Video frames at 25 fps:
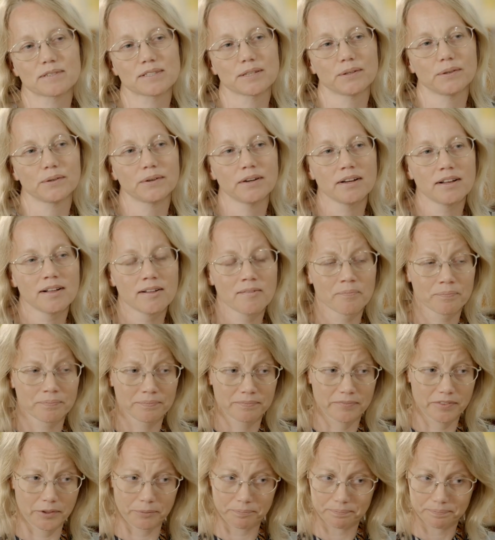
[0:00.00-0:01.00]
So
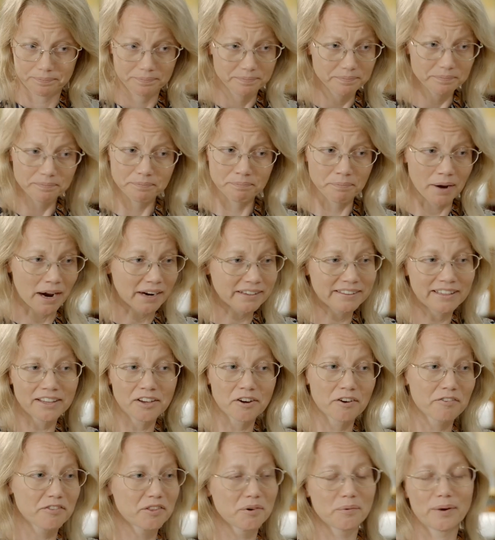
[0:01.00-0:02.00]
the
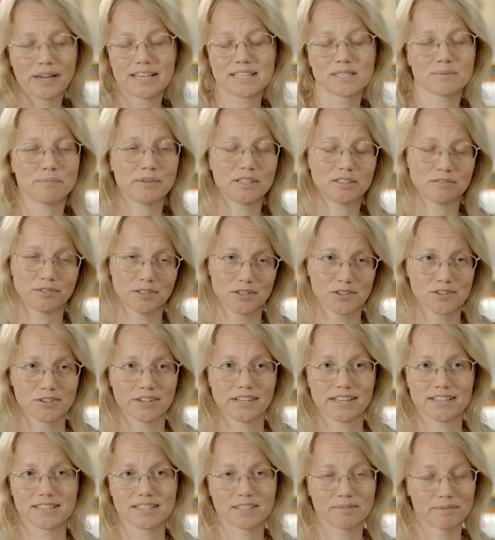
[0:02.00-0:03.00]
parting of the ways between
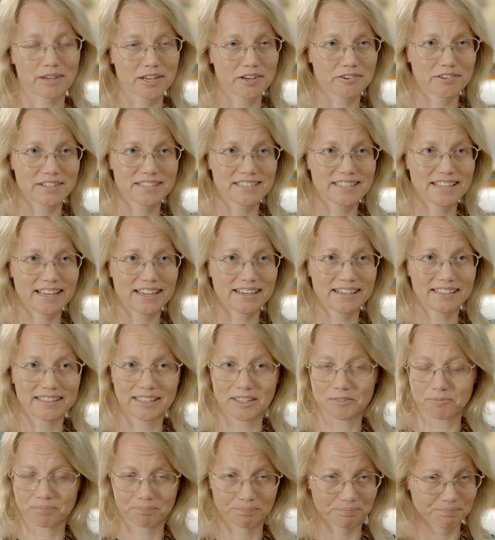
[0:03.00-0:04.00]
Judaism and
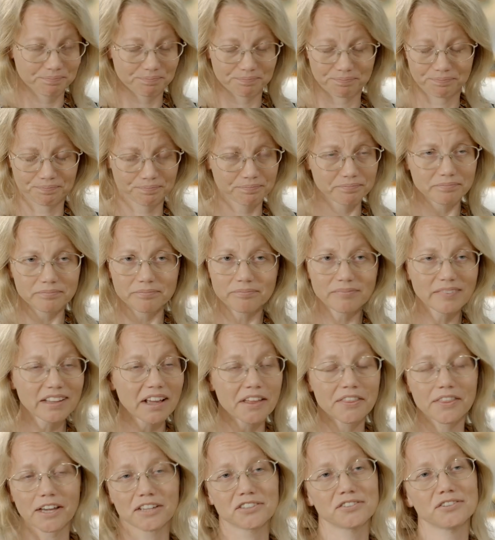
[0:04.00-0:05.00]
Christianity
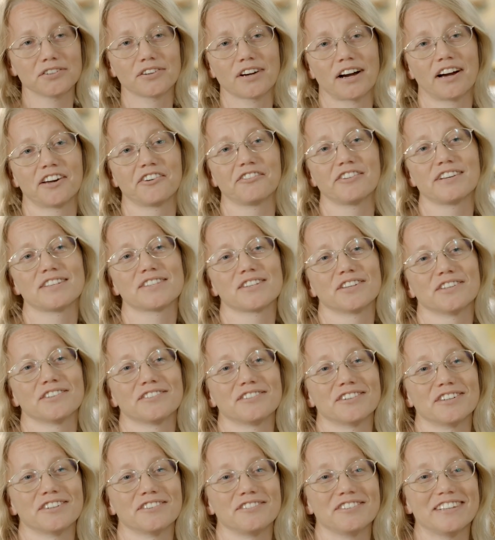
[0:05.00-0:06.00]
that took hundreds
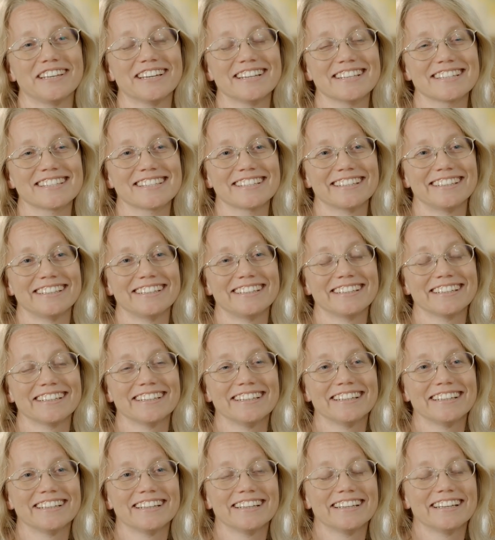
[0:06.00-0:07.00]
of, of years and
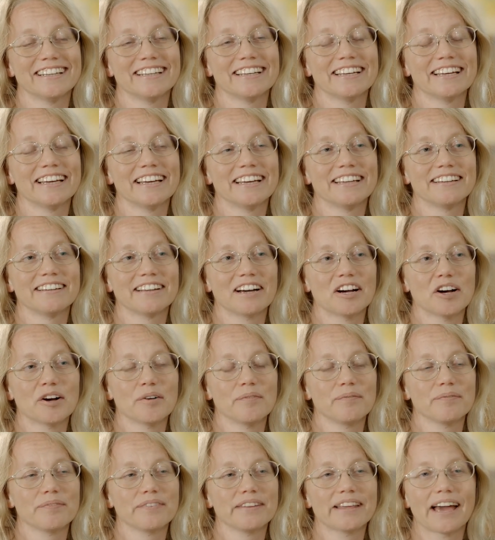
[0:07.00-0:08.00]
and
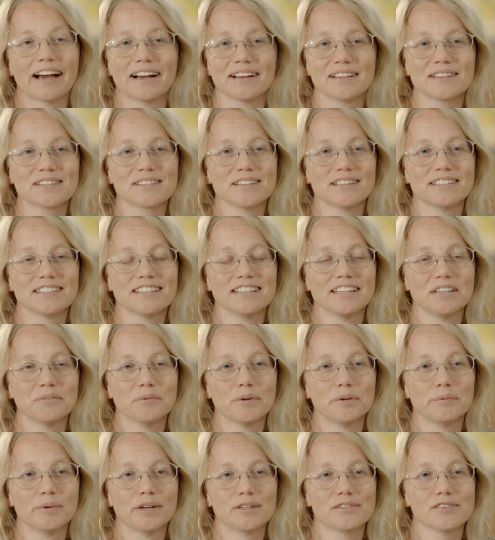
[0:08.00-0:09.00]
um, yeah certainly
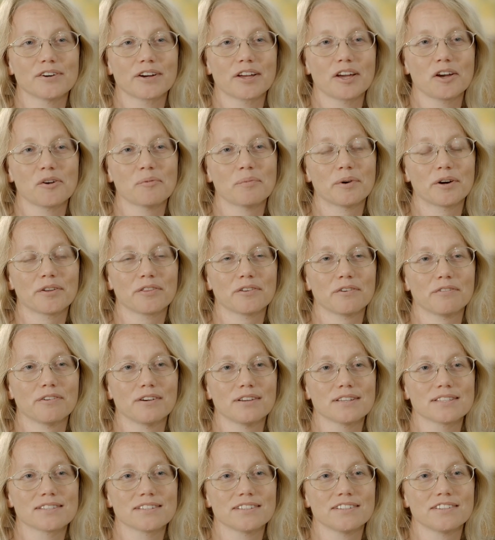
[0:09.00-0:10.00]
when we're talking about the
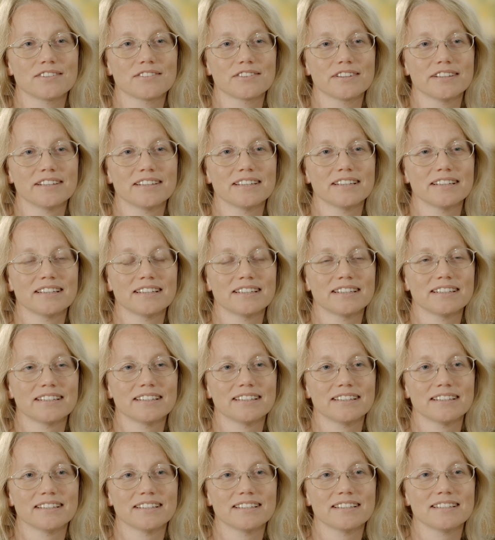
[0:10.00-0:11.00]
first century
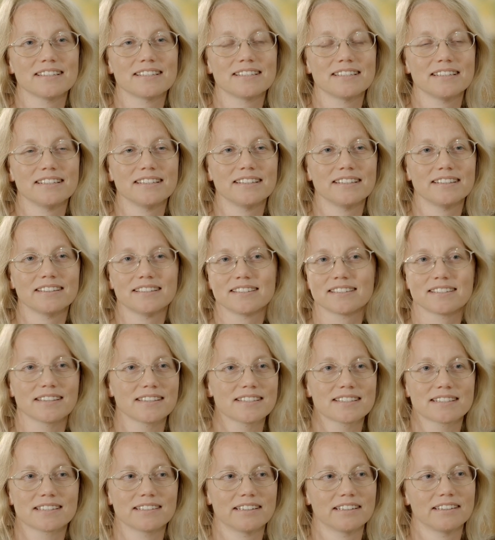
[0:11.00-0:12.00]
uh, CE this
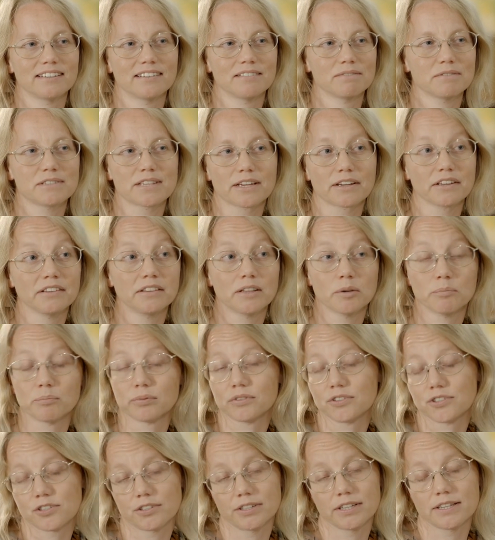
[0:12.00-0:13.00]
is the second
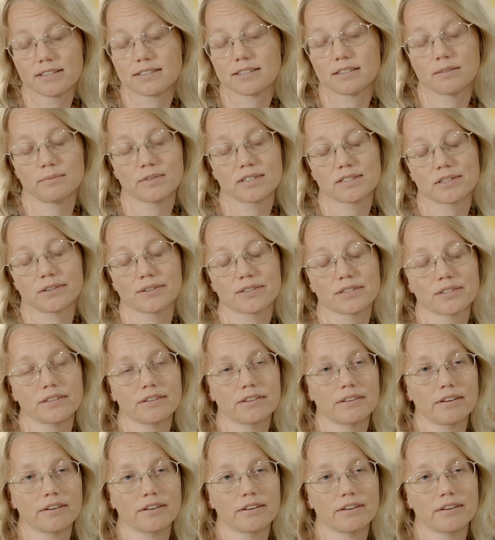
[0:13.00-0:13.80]
temple Judaism it's also